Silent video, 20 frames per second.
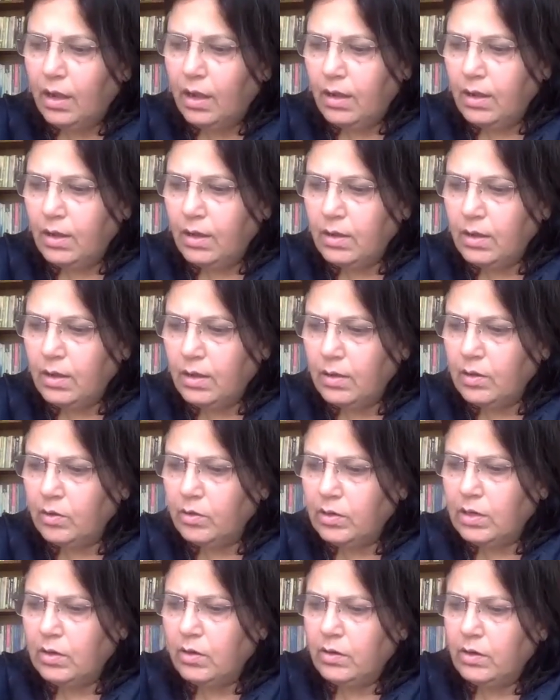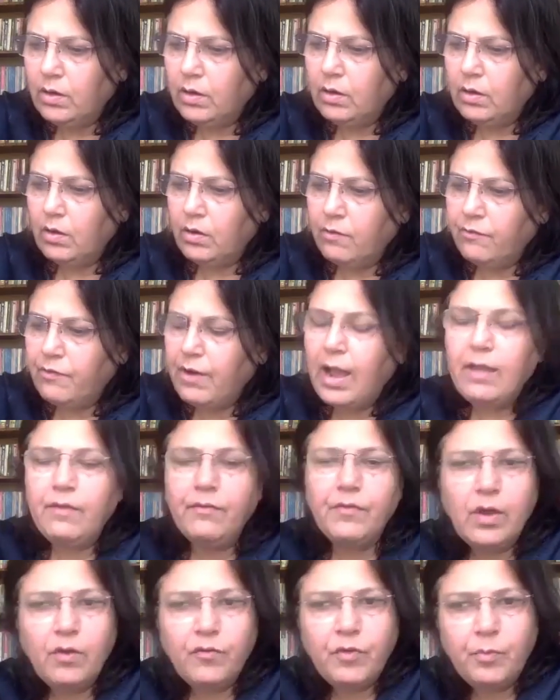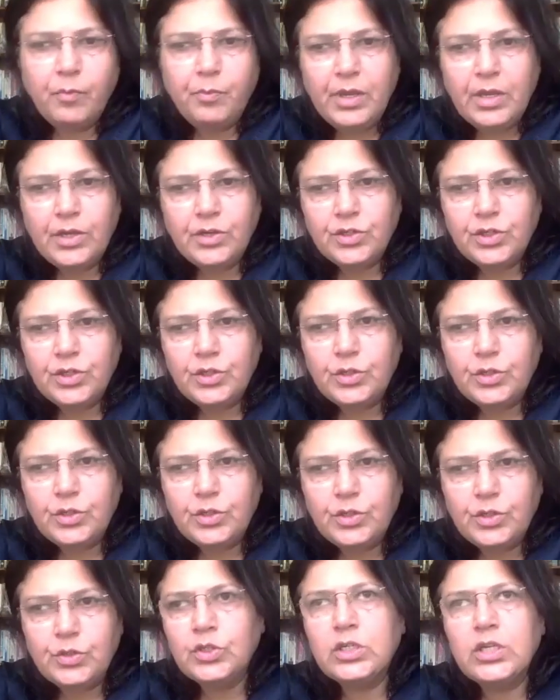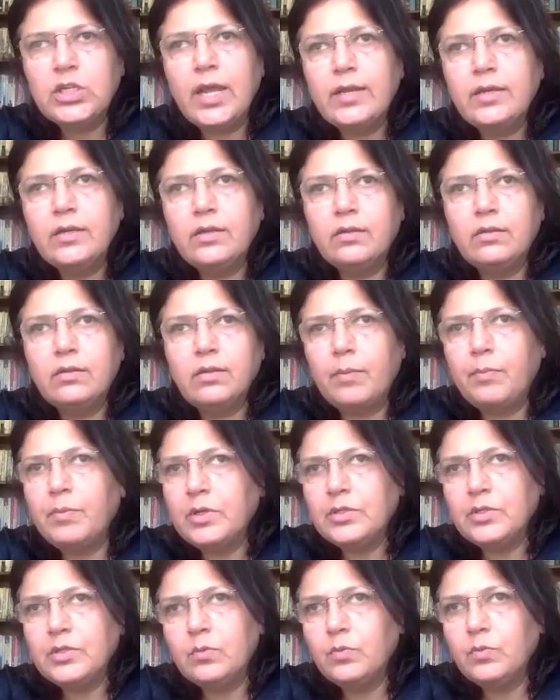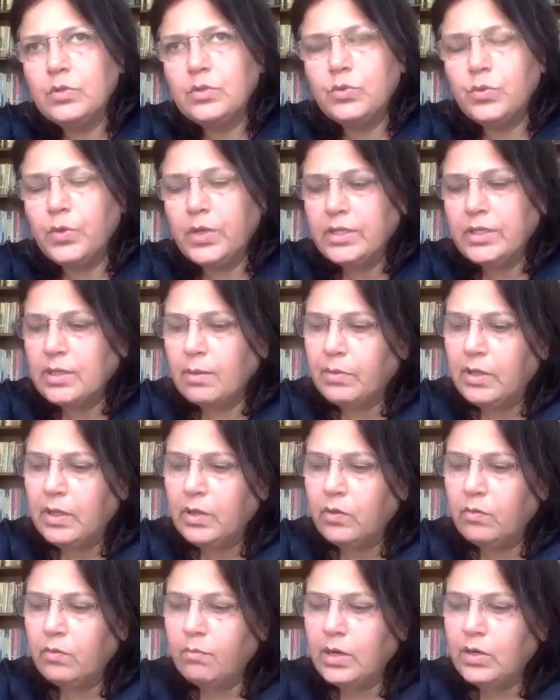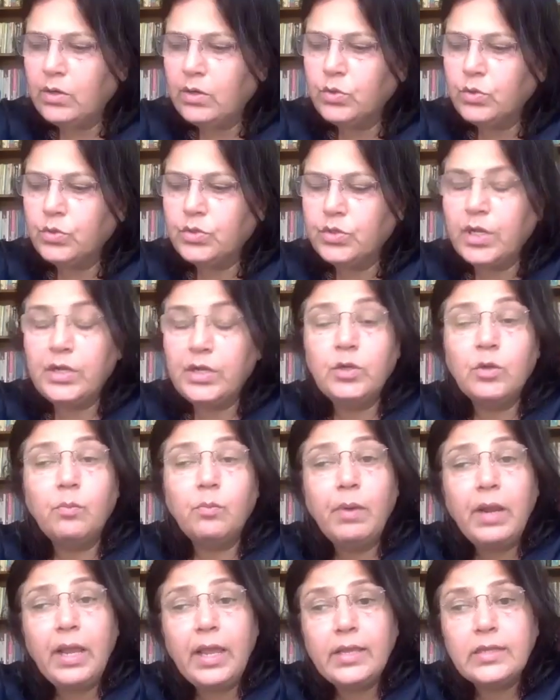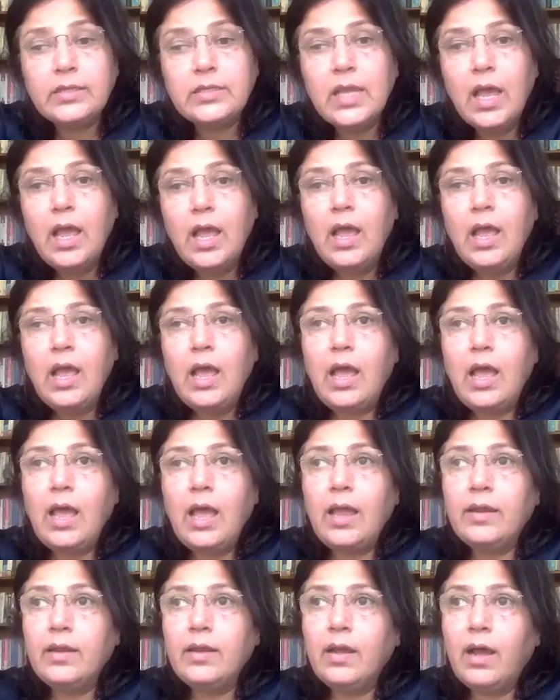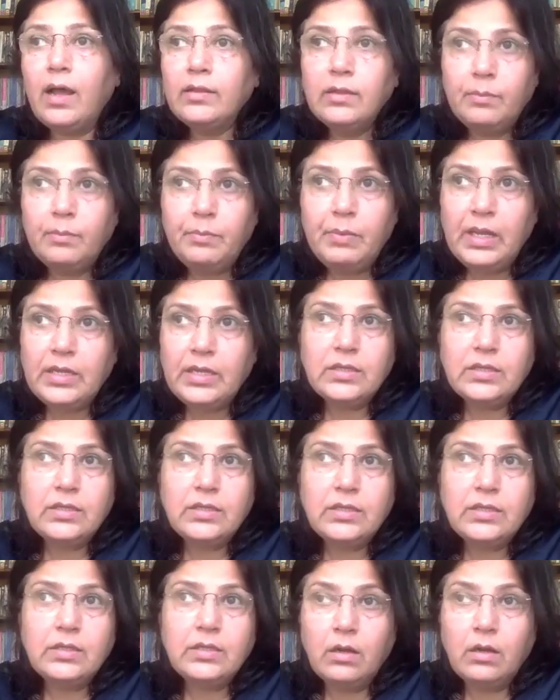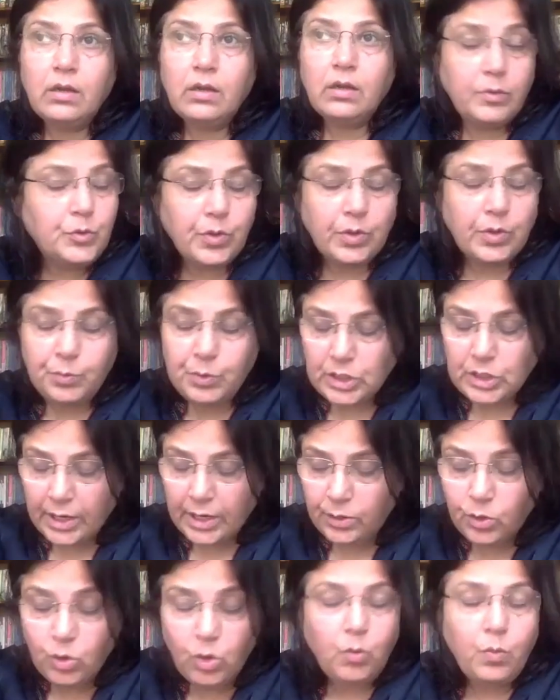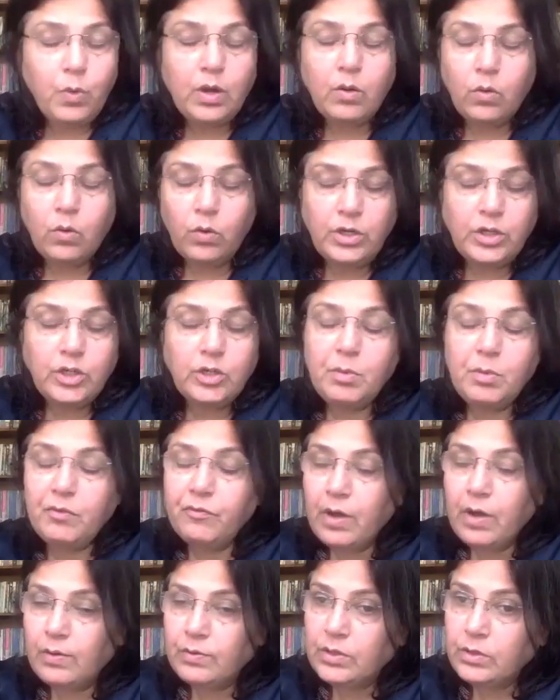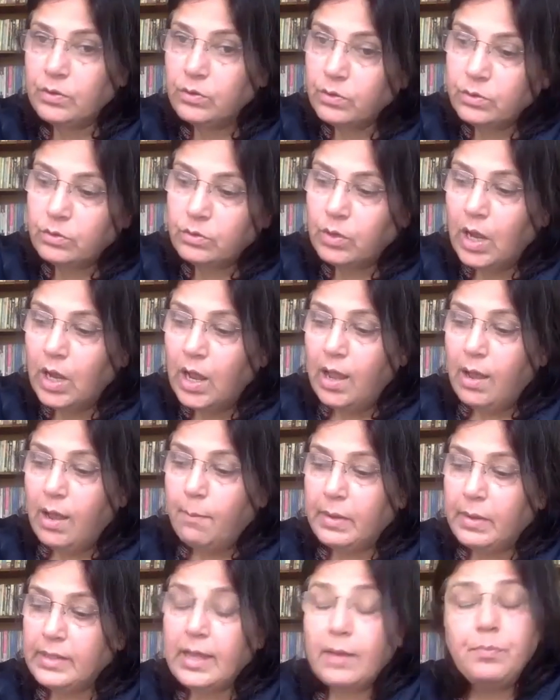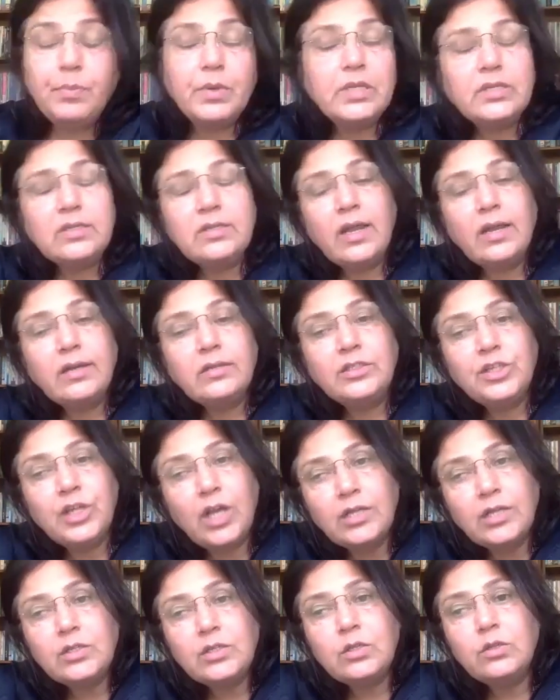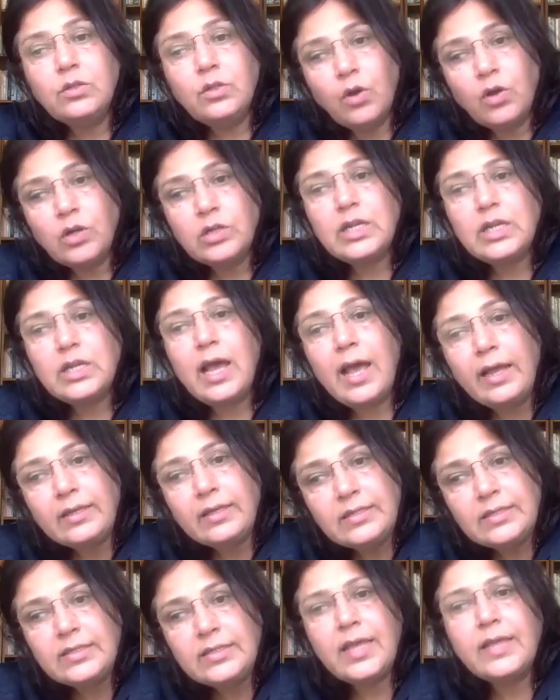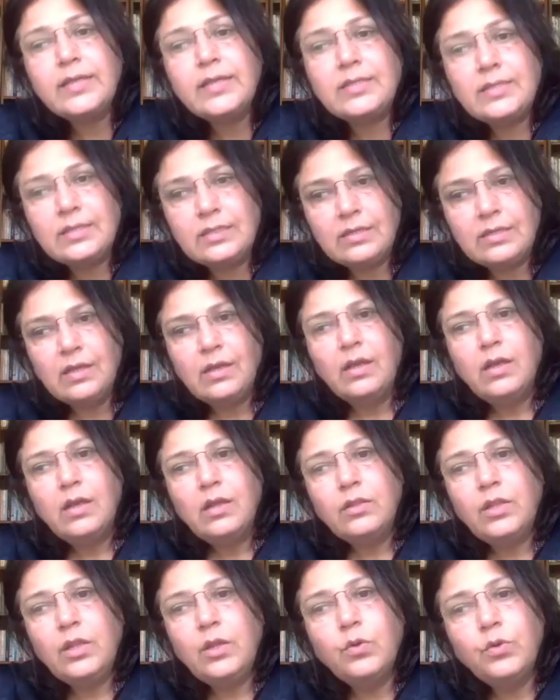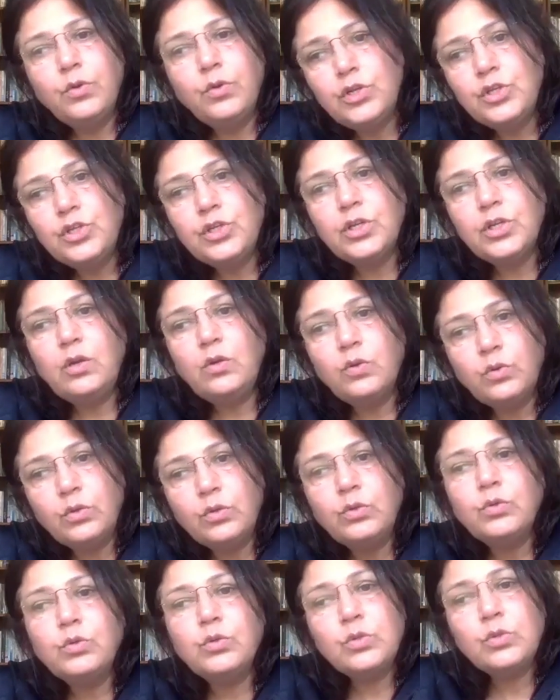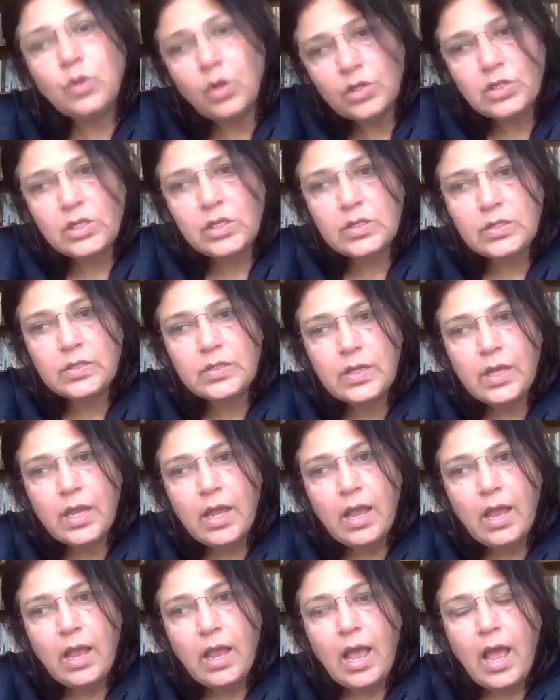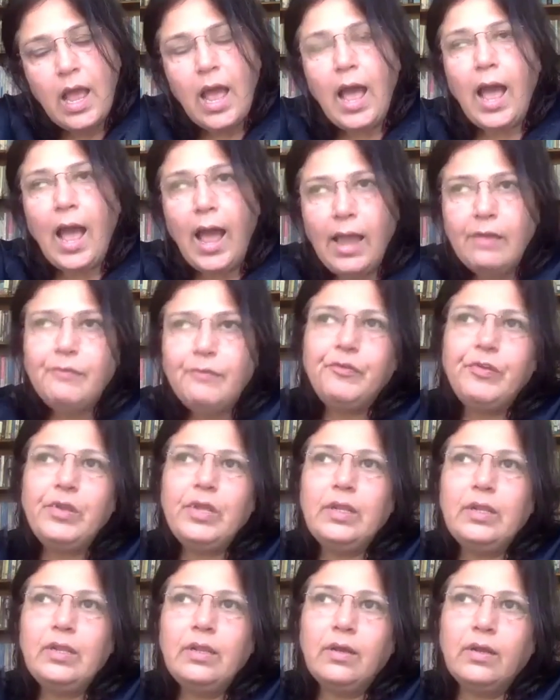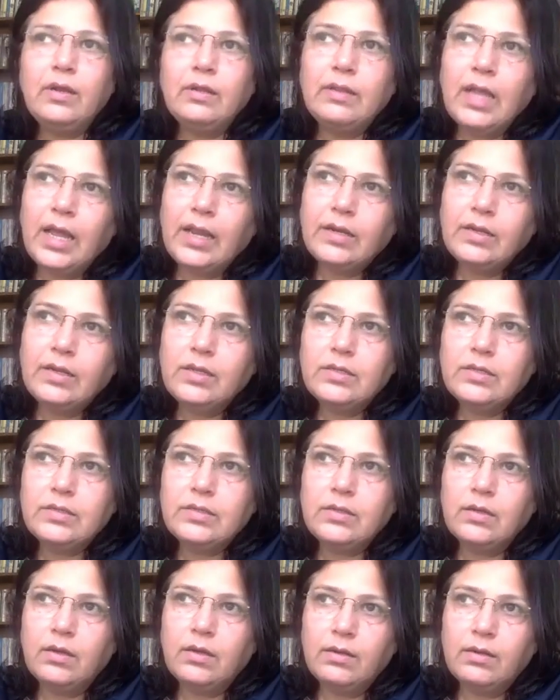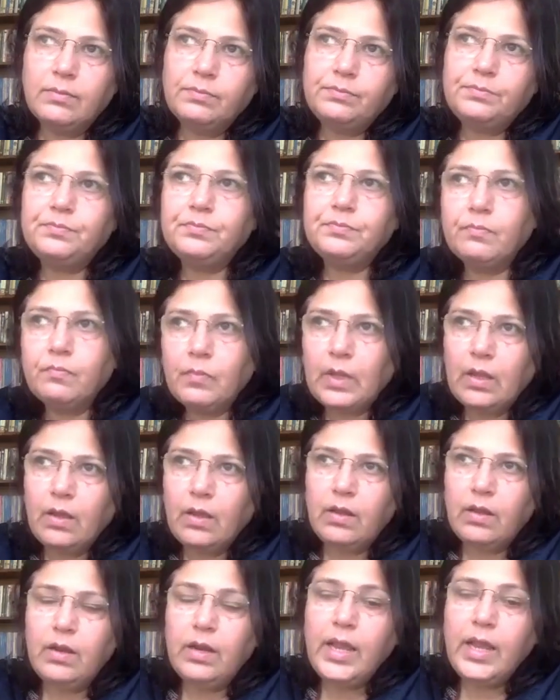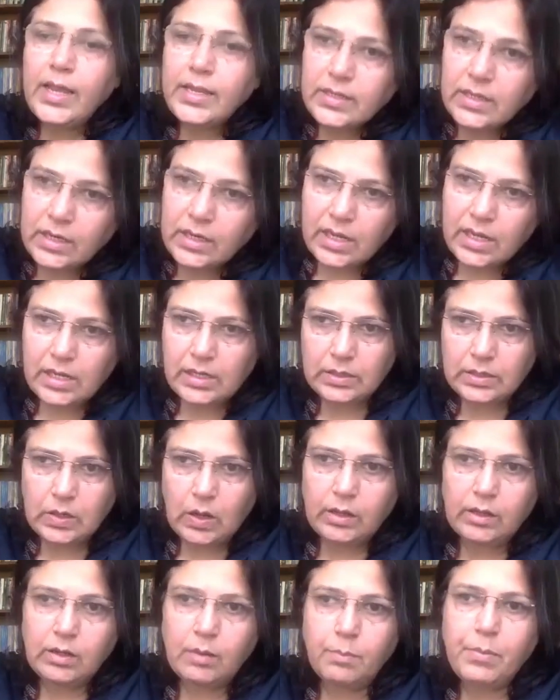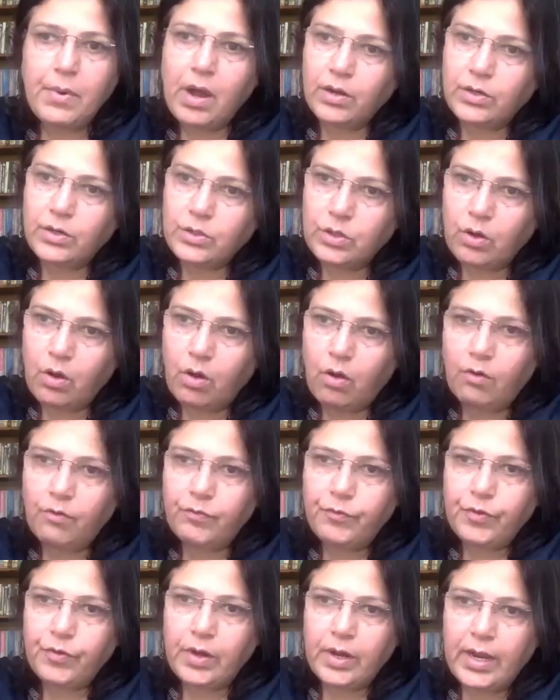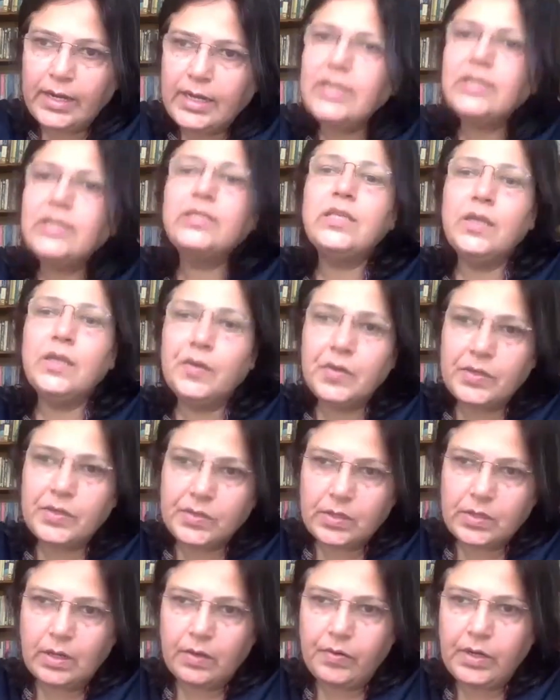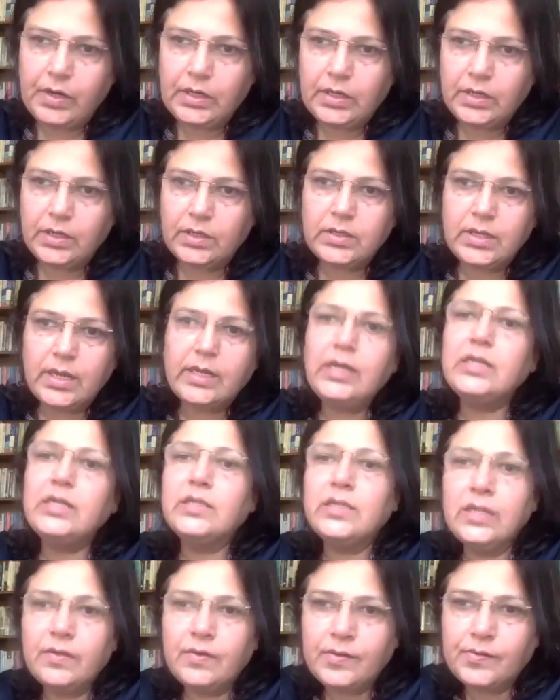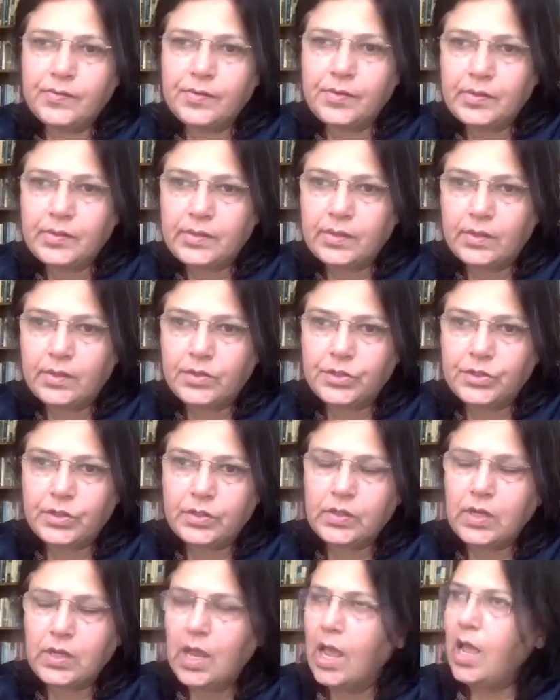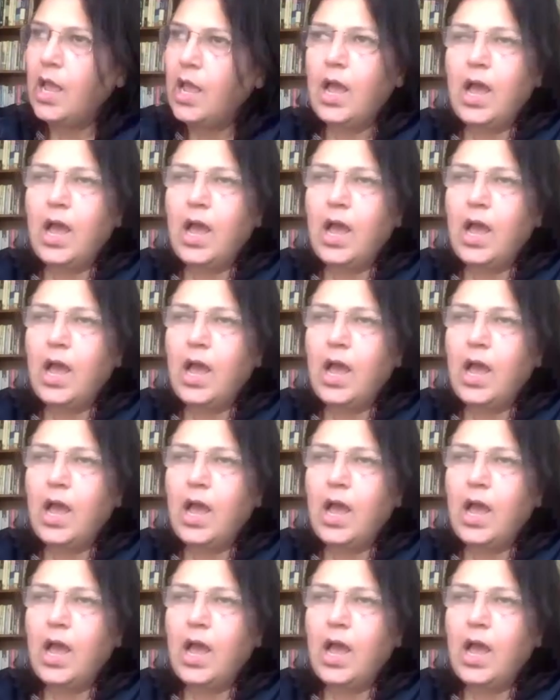on a Viva of a PhD student, and that person was doing something on Manto's radio plays and other plays in which I know were only to be found in Urdu. But that person had just not accessed the original Urdu sources. Mm-hmm. I feel that is laziness on the part of at least serious readers, at least serious researchers.